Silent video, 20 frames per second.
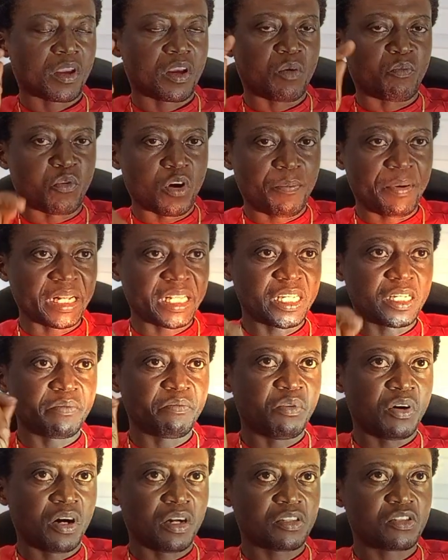The property
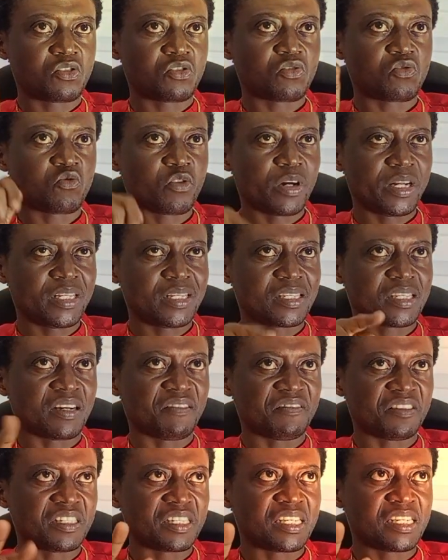he bought
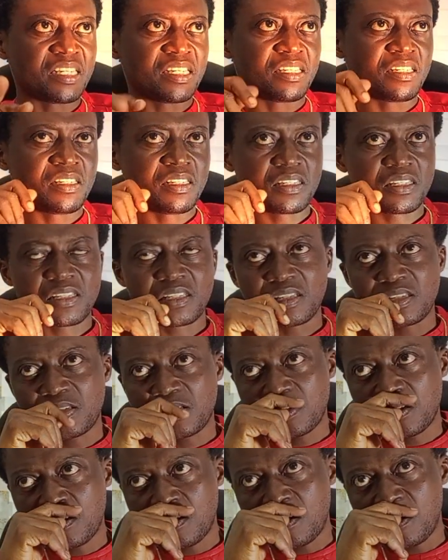2017
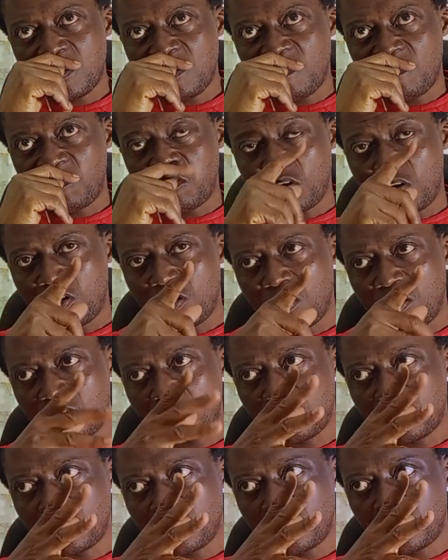
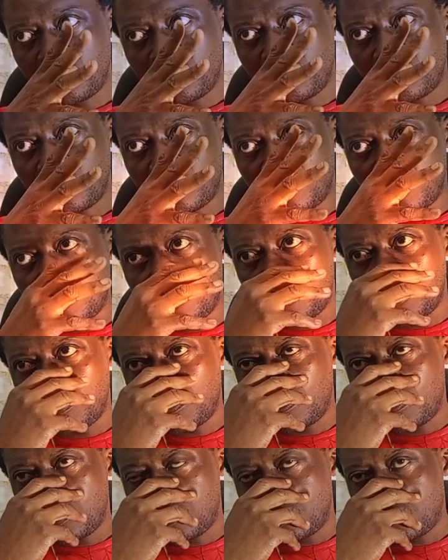for
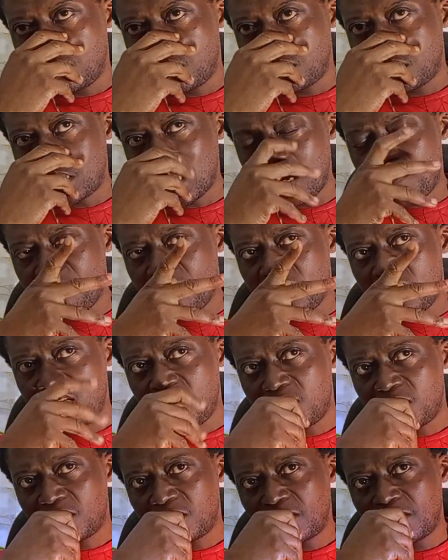10
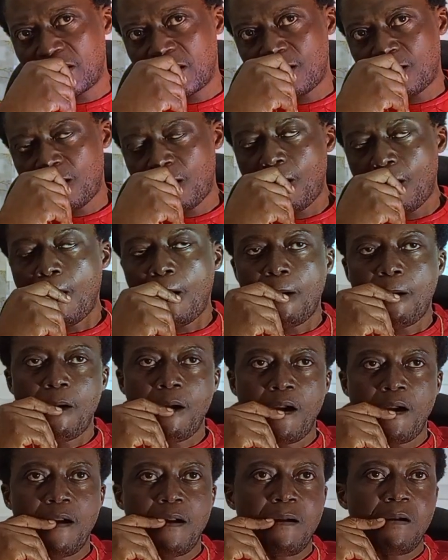million.
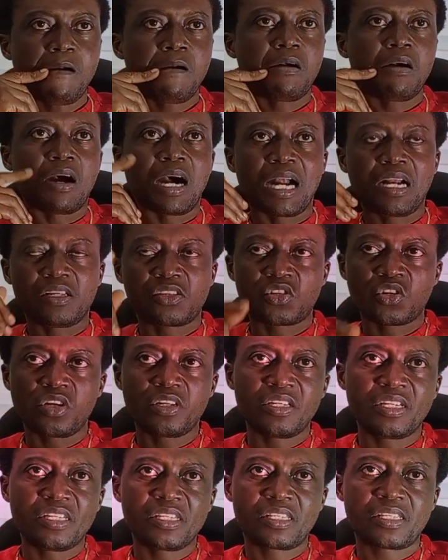I
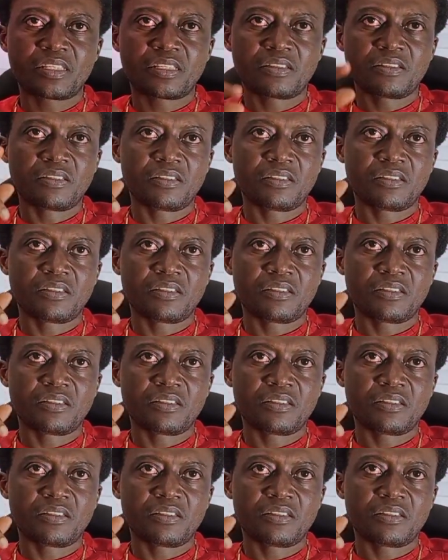resold it